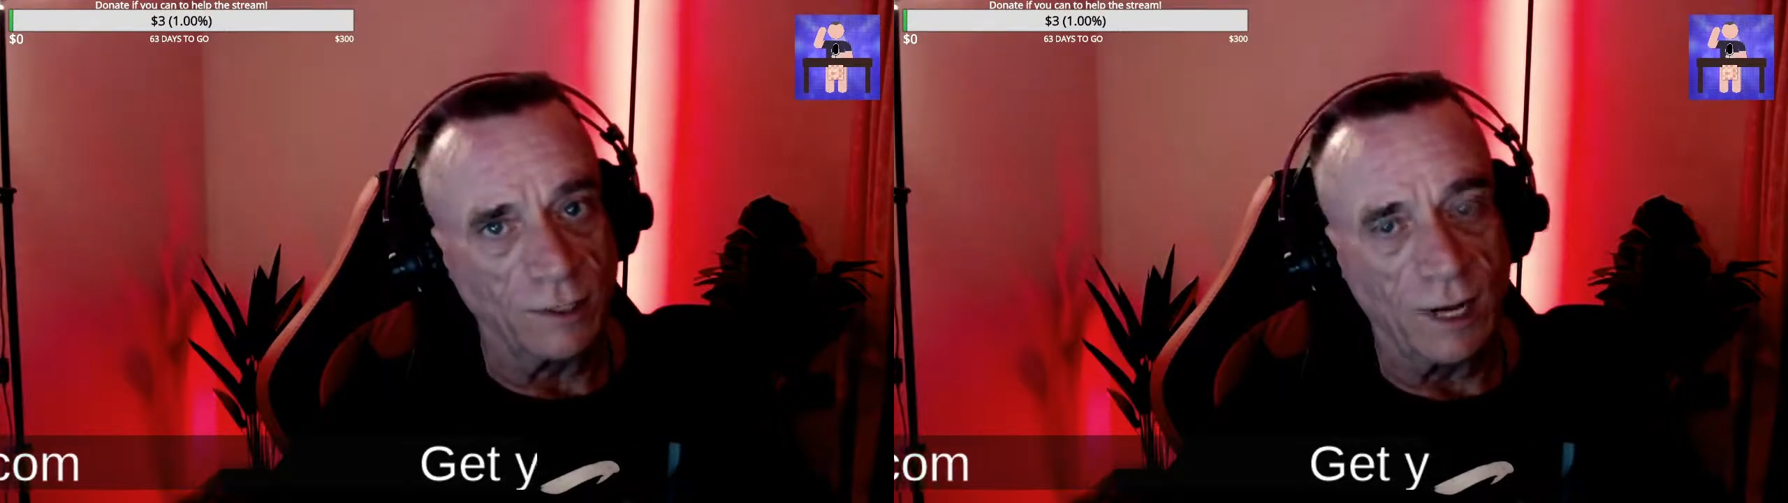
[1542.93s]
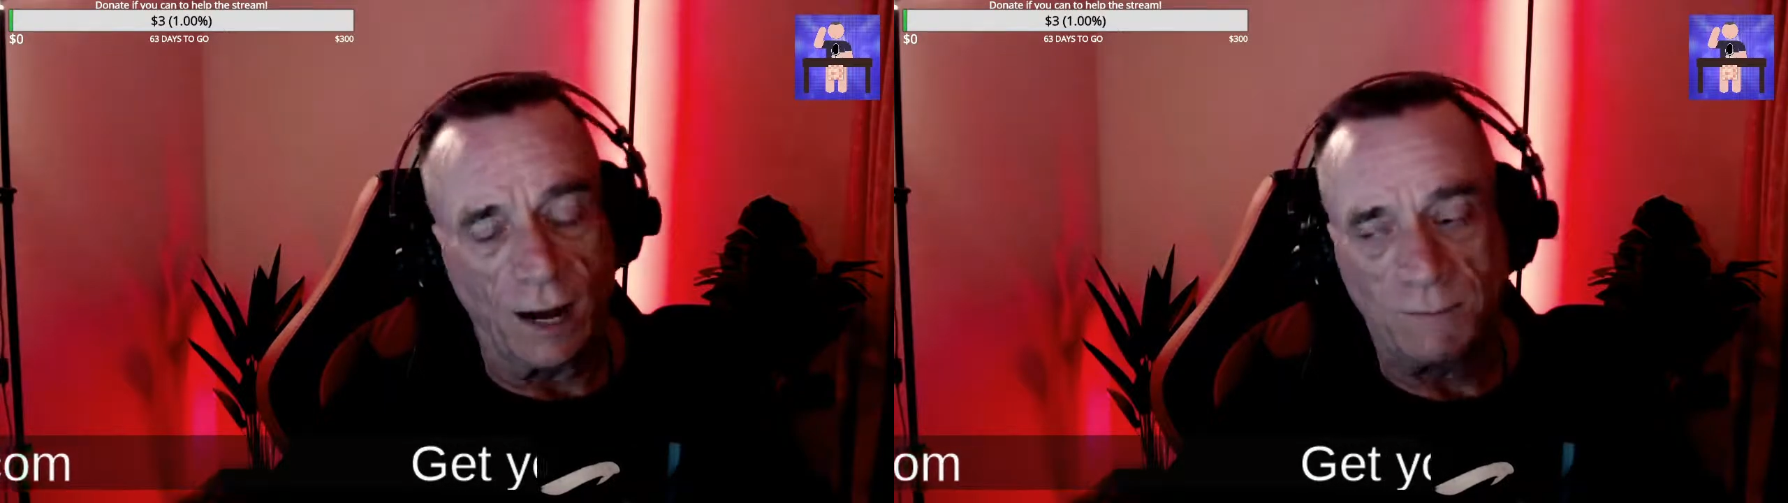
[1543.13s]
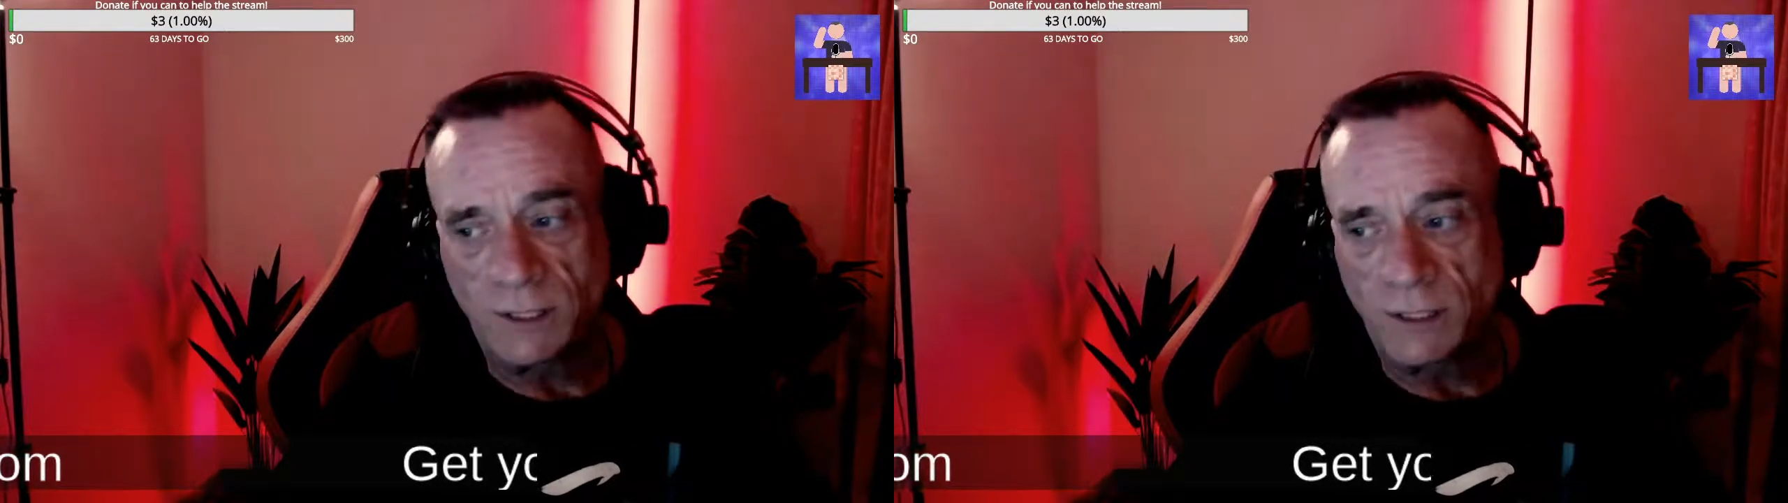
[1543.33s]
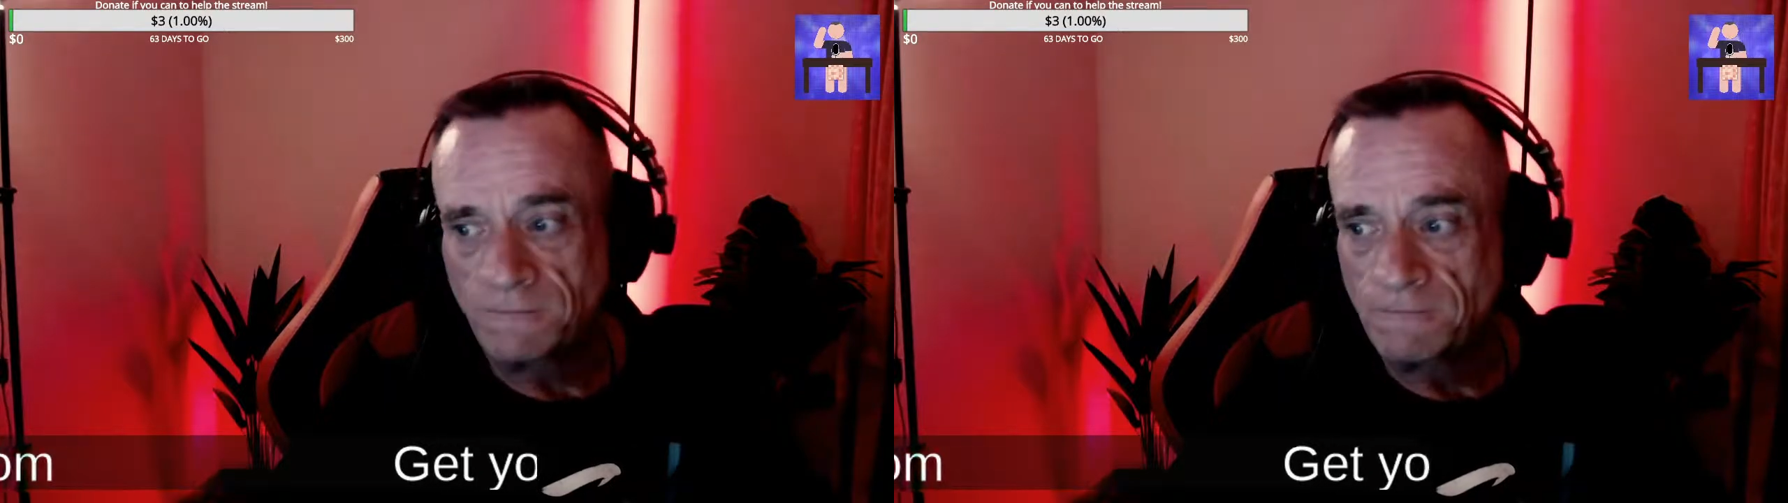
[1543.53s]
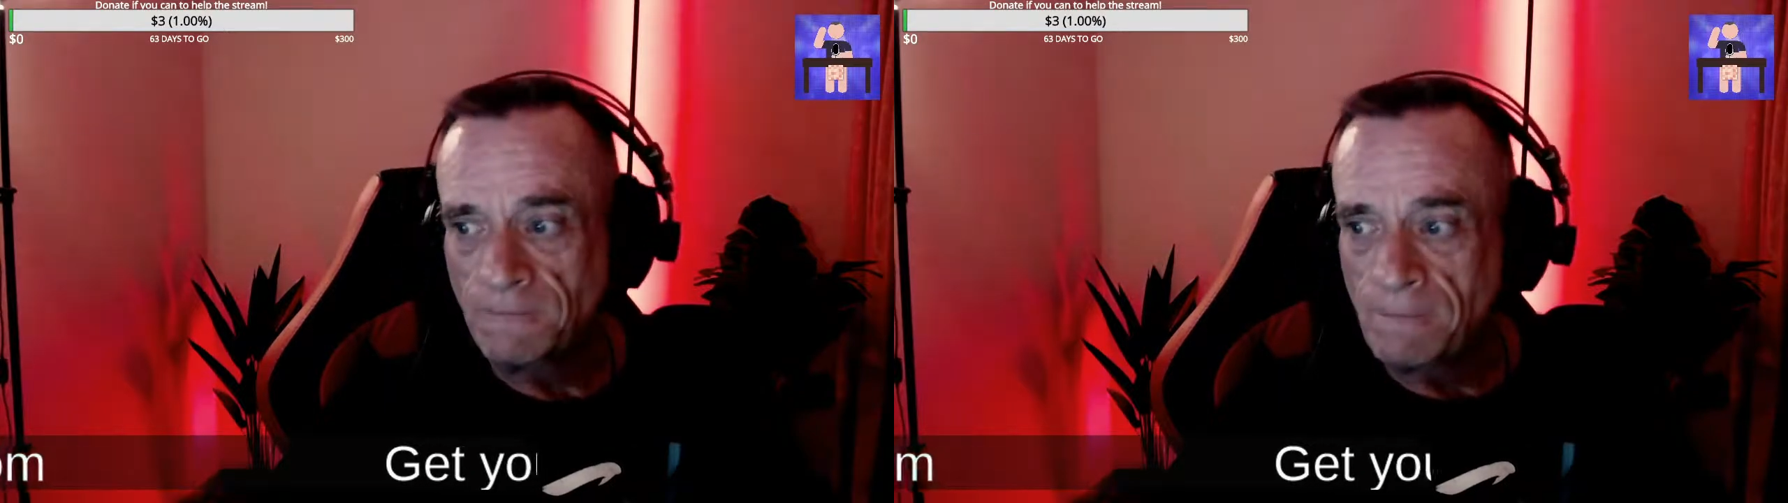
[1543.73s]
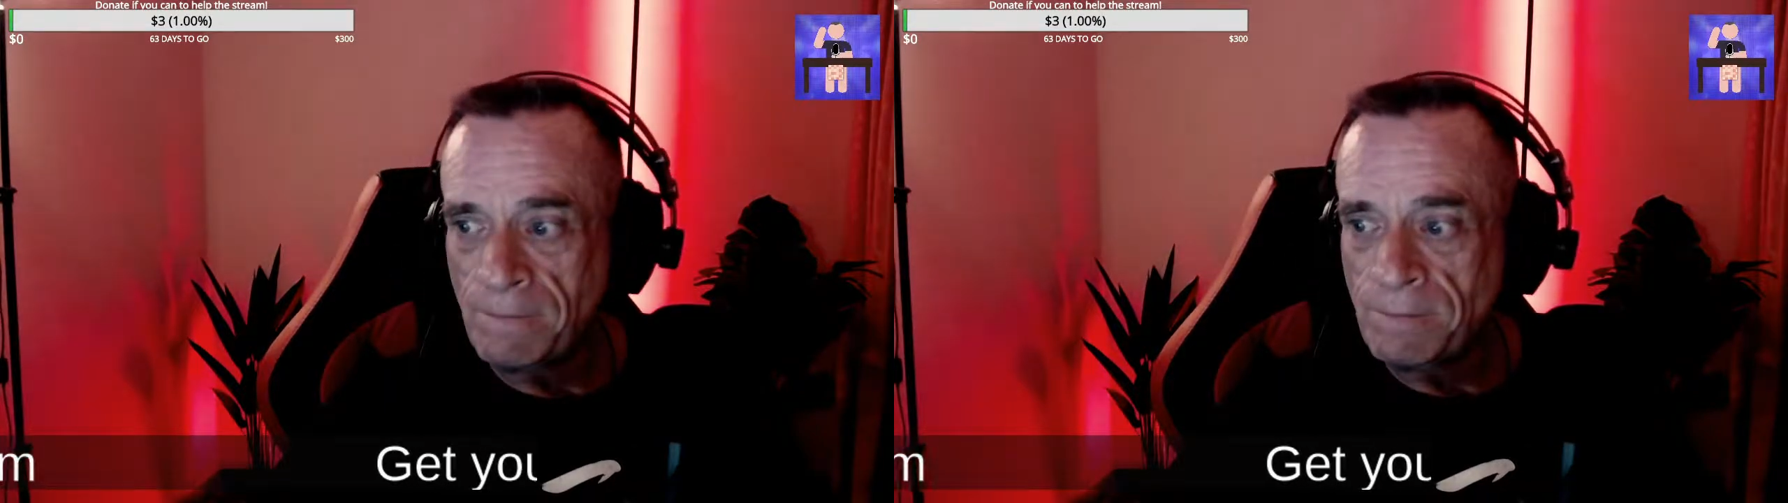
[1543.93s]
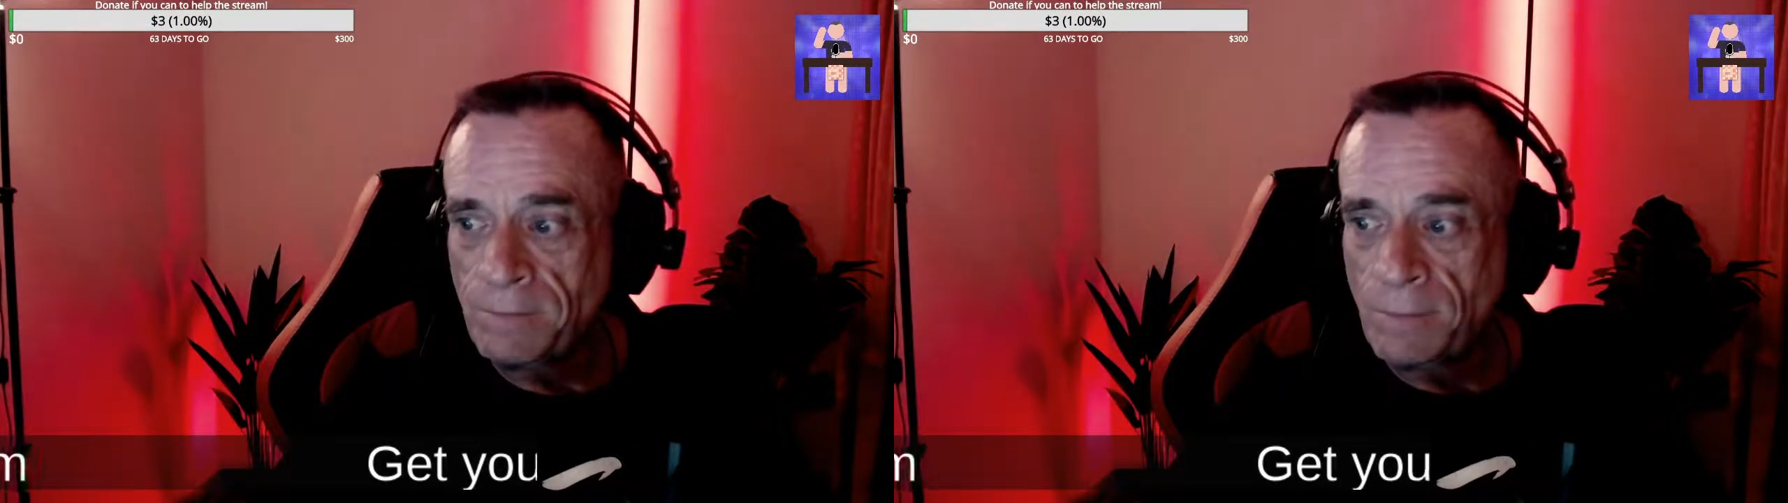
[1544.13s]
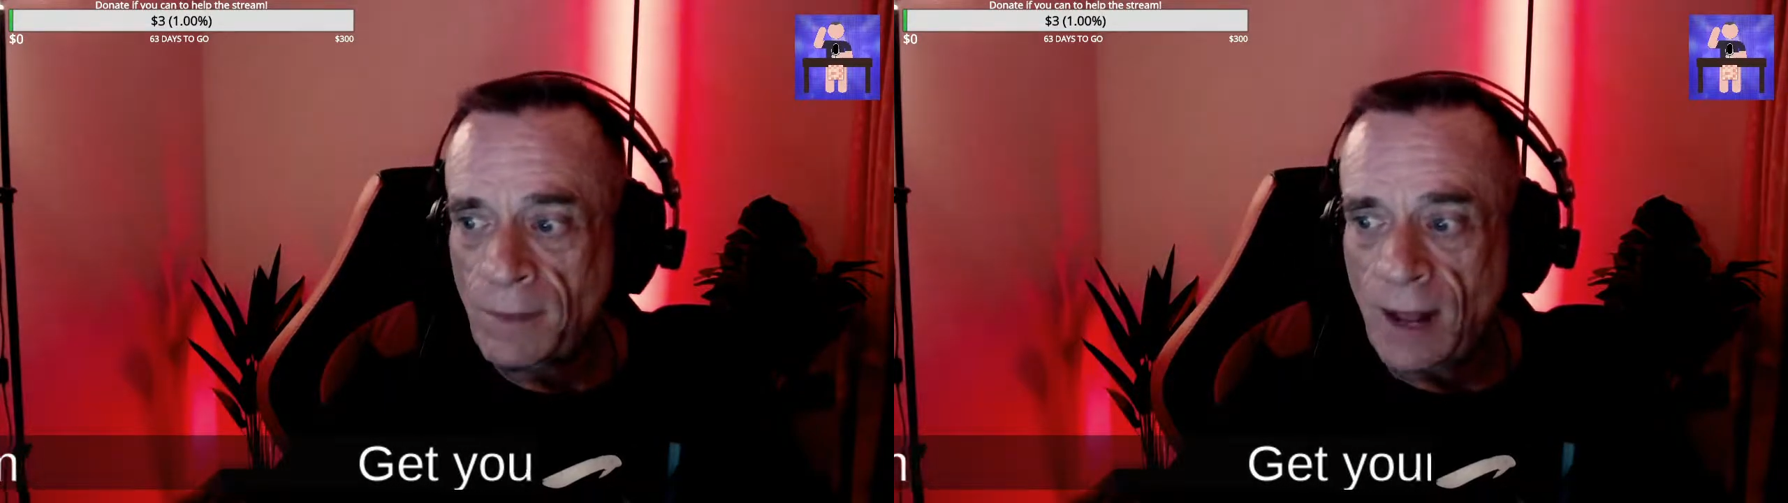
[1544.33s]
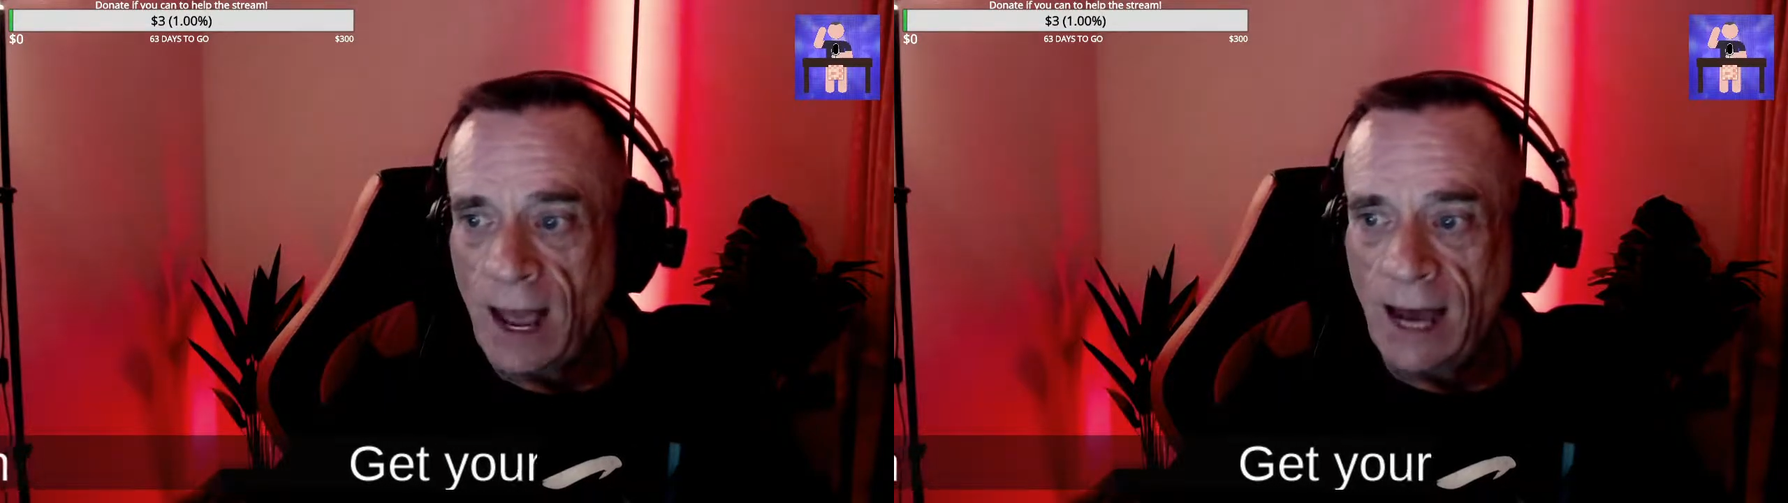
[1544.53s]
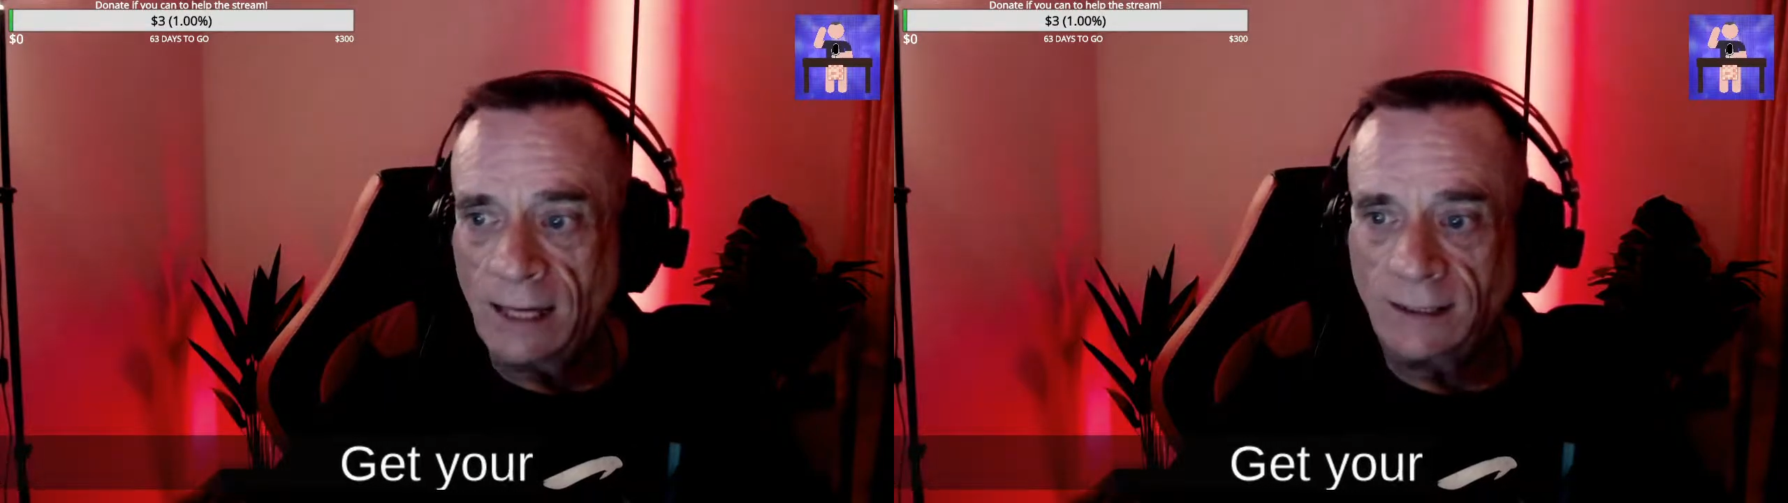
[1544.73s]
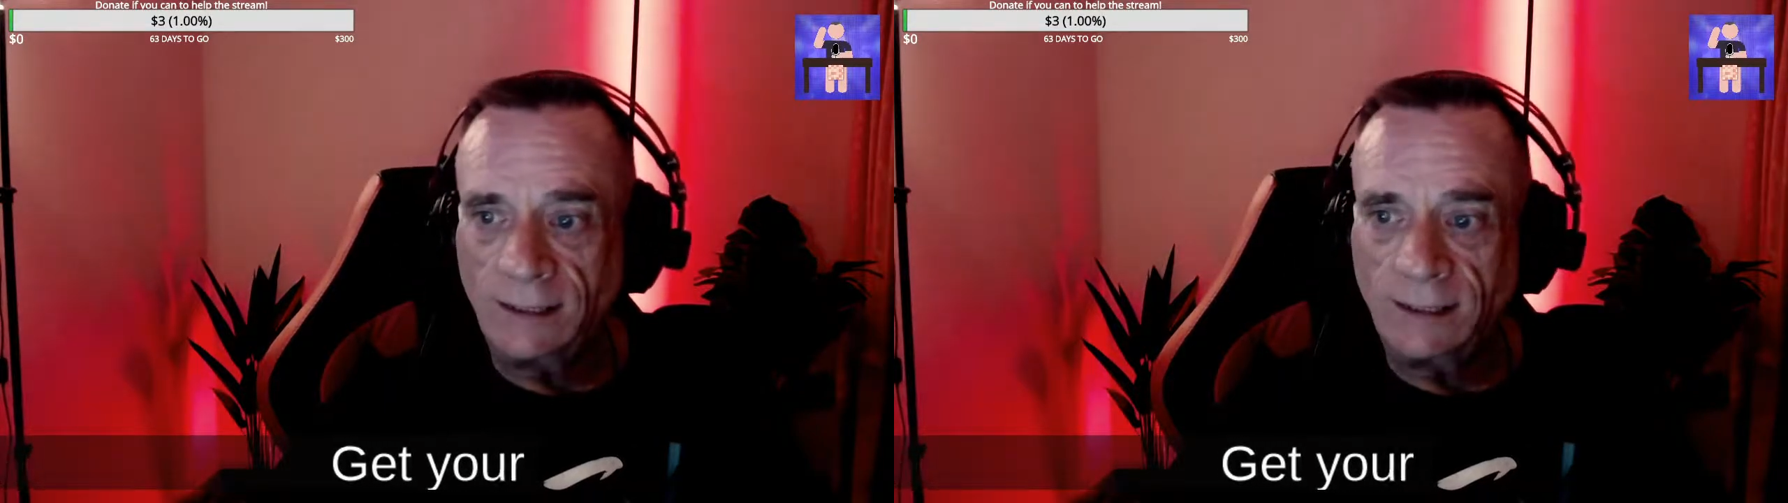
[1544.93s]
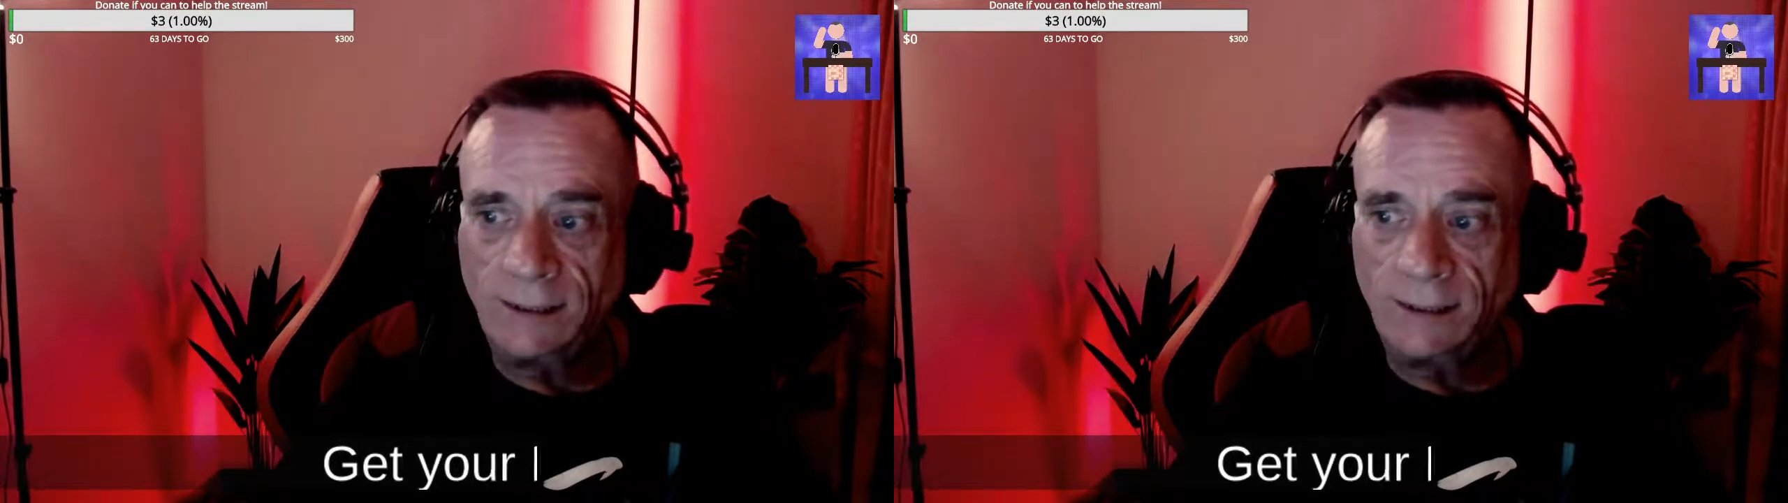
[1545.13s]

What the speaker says: cops. And